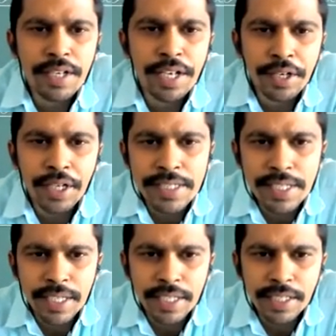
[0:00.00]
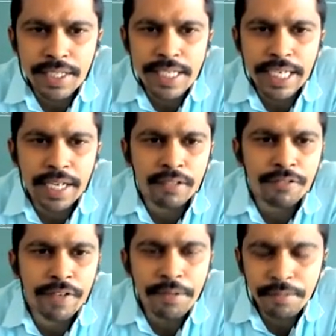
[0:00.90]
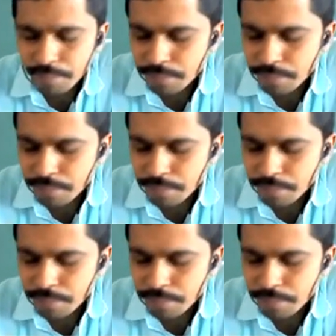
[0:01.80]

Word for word: here you can see the second character of wave.